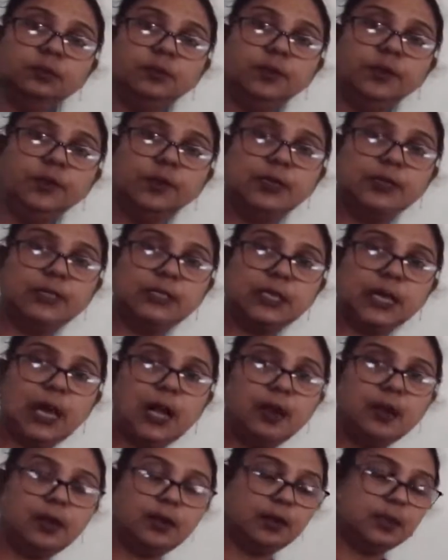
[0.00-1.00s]
we will
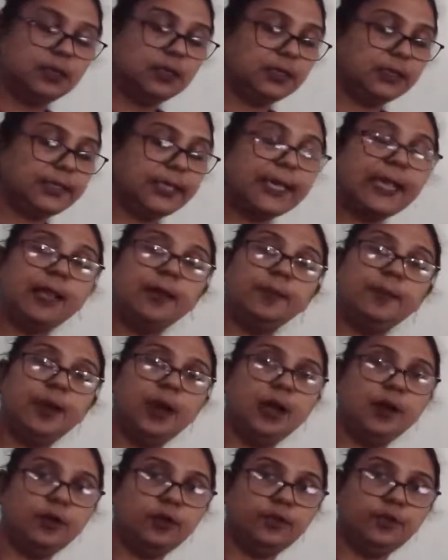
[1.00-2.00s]
start second
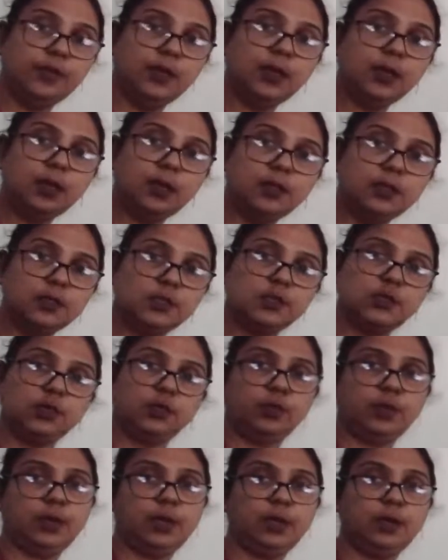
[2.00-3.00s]
part of the
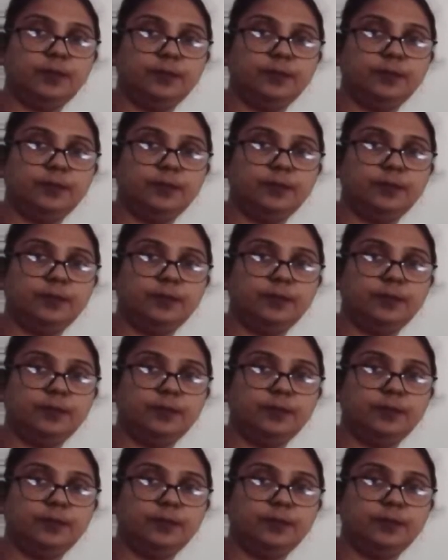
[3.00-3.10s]
story